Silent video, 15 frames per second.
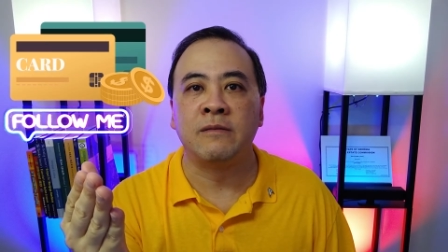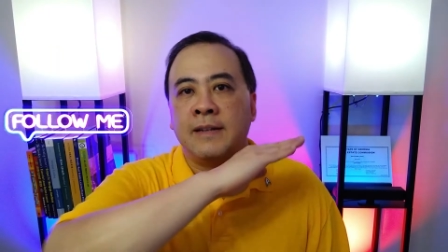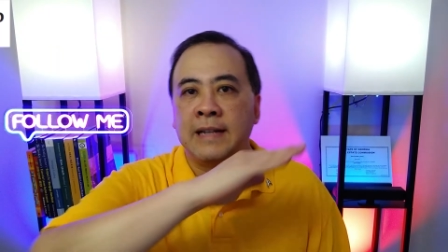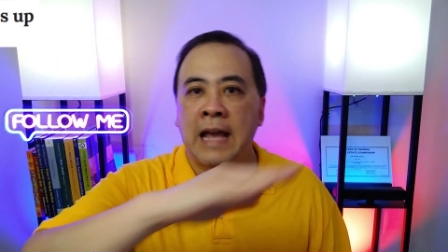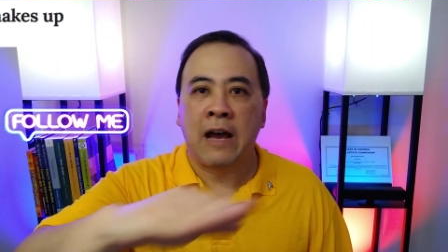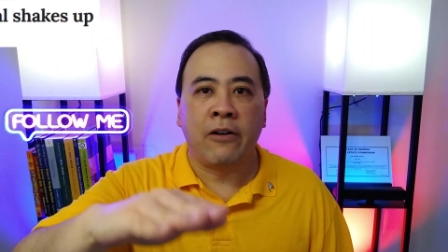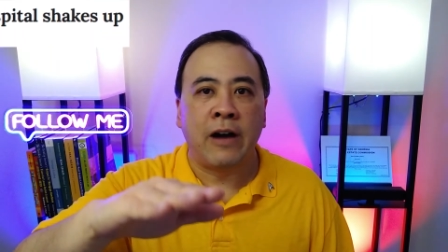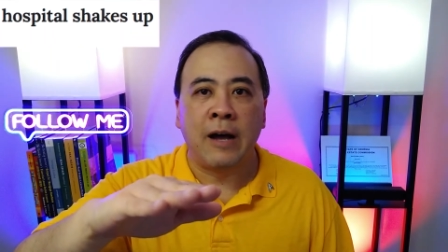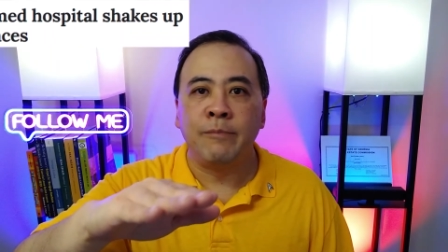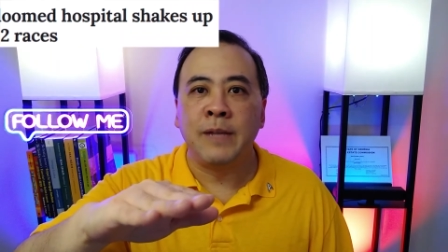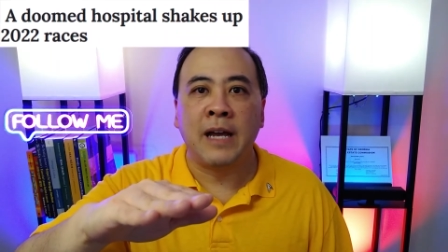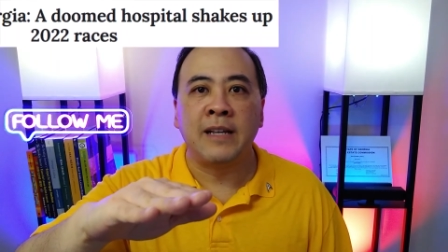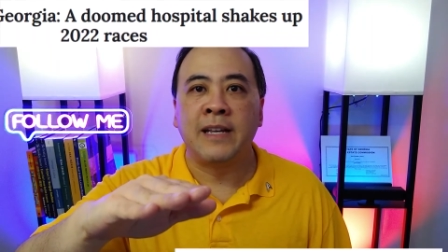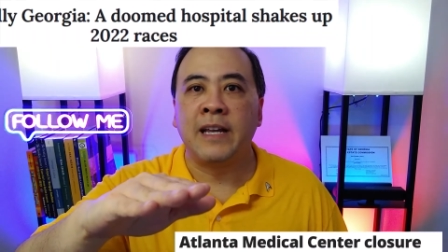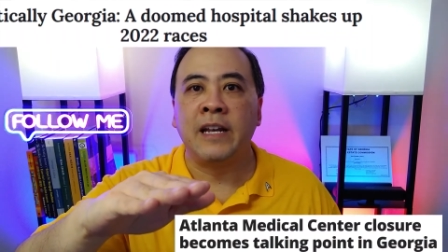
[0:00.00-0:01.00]
Now, I'm
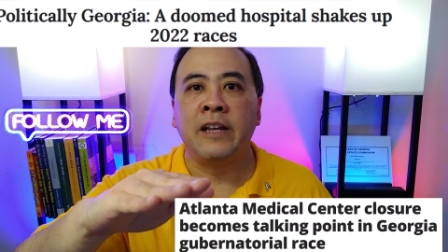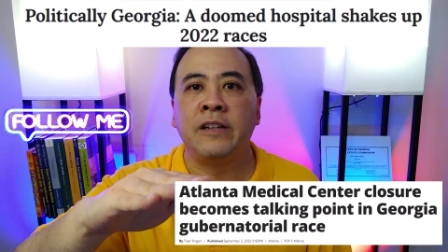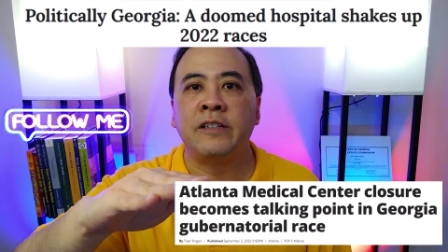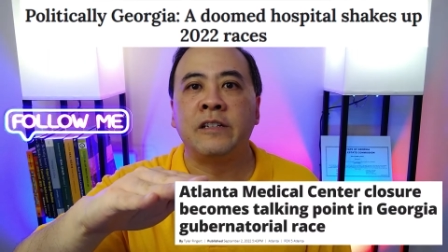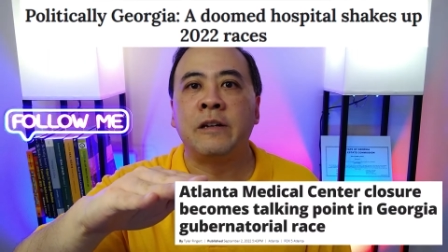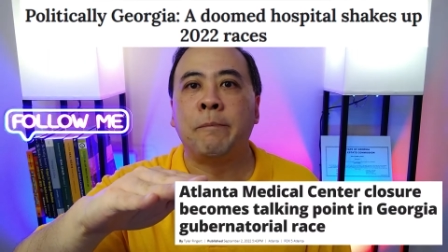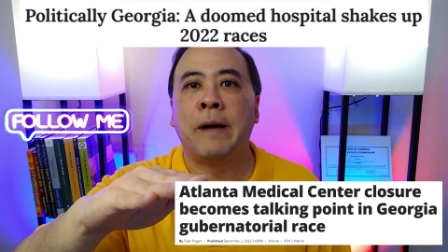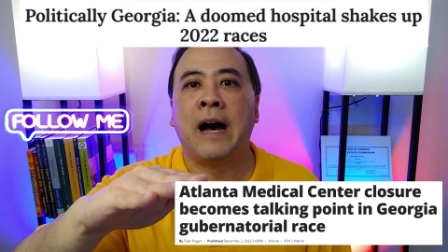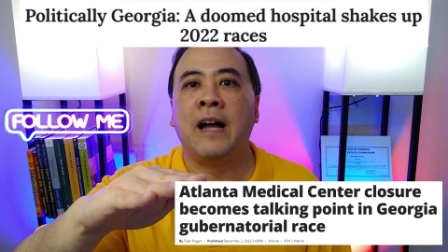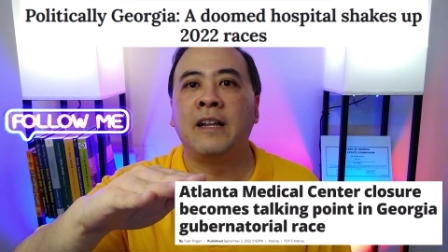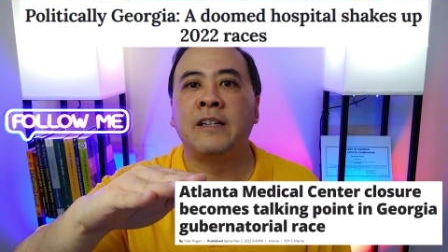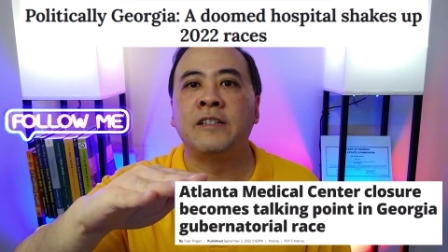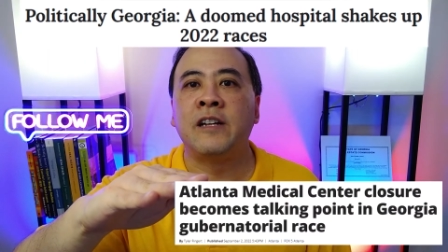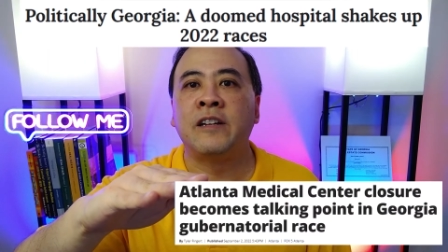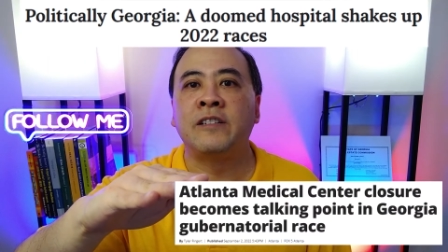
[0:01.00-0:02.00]
not getting into the
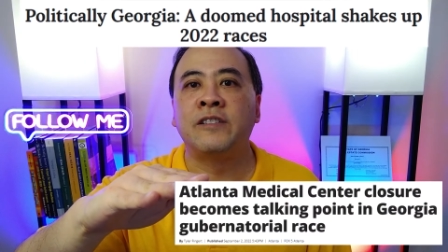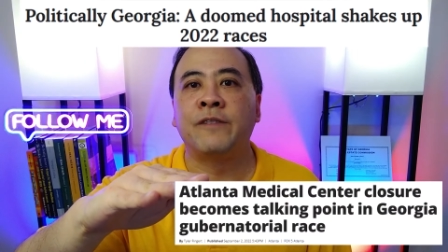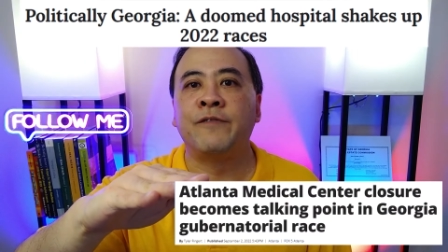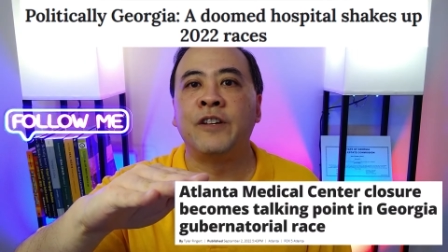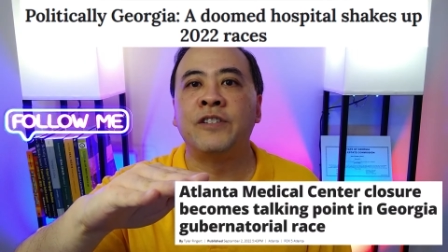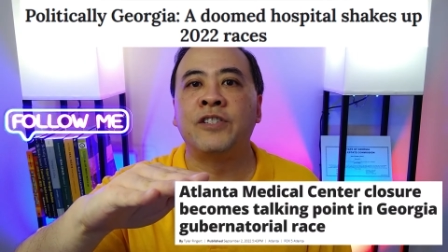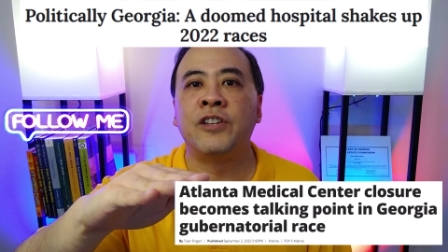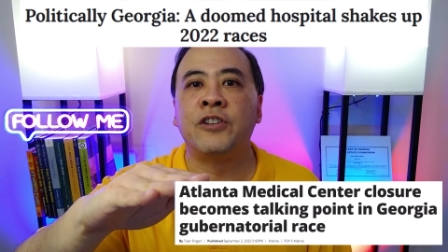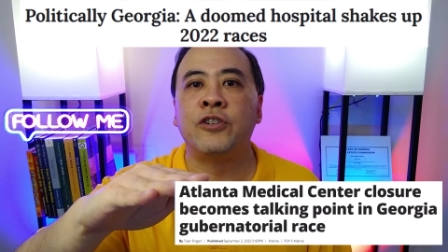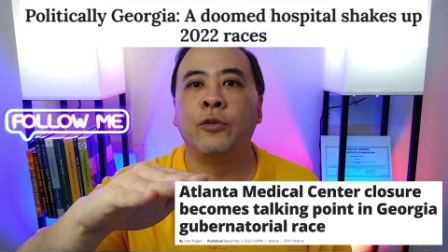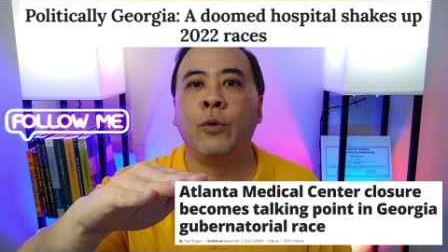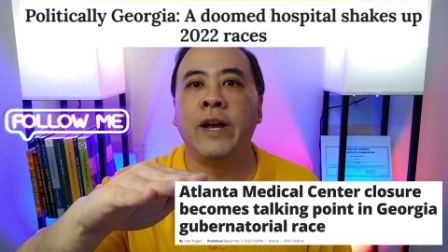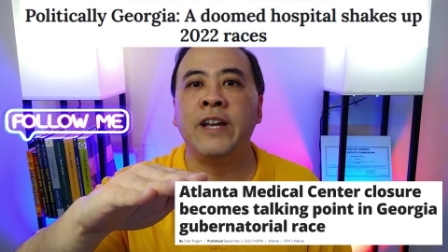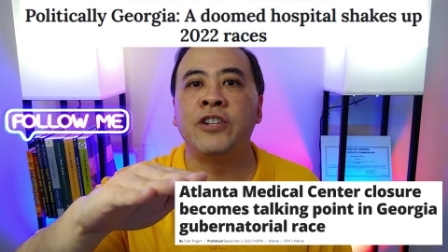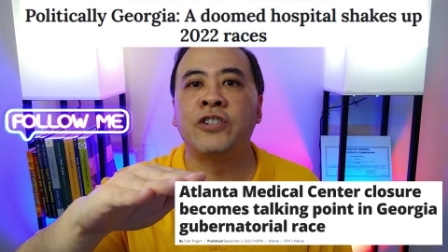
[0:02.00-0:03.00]
politics of this
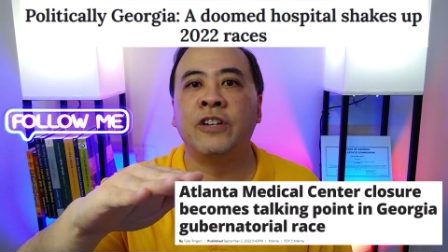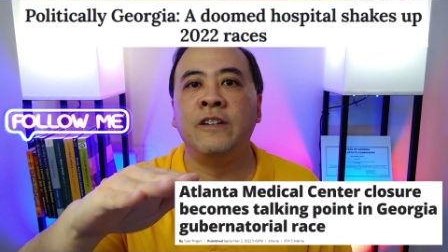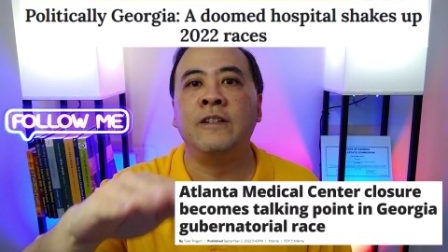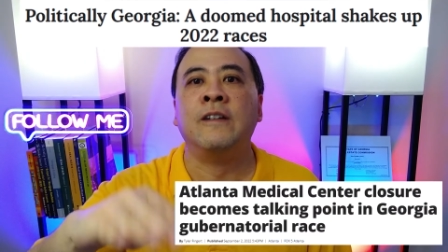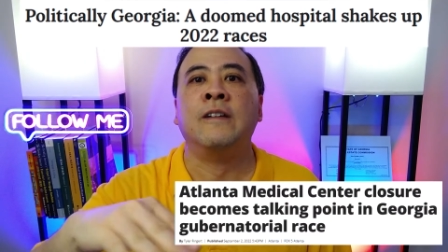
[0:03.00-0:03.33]
situation,